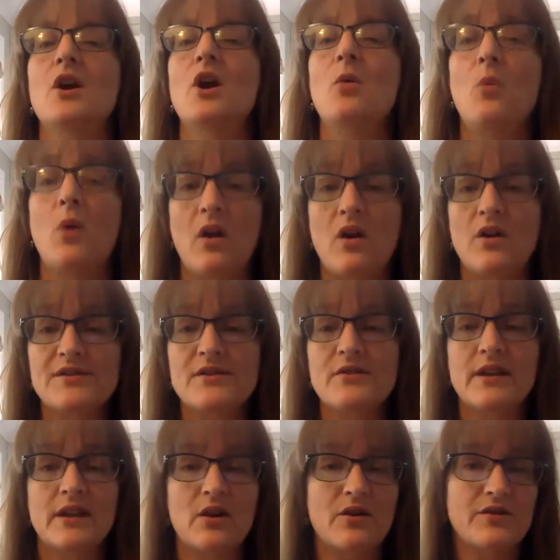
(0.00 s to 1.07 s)
while also
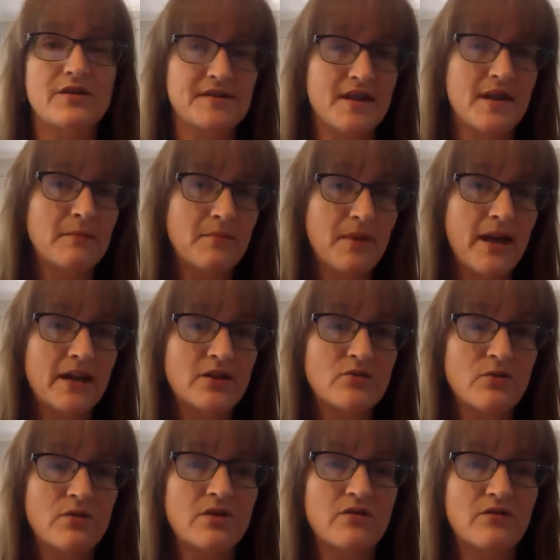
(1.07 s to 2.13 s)
getting on the same page with
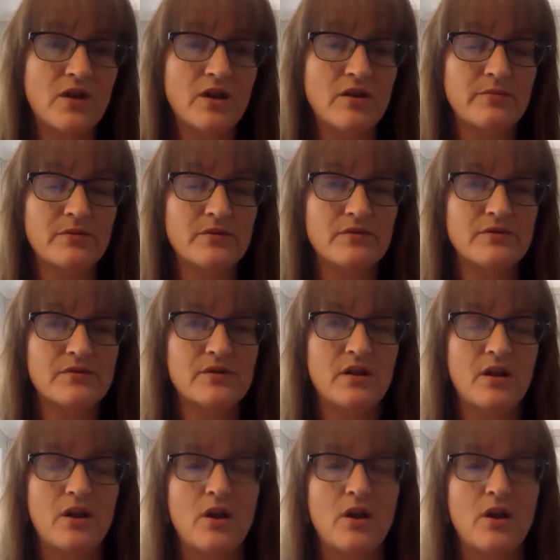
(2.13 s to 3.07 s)
the developers.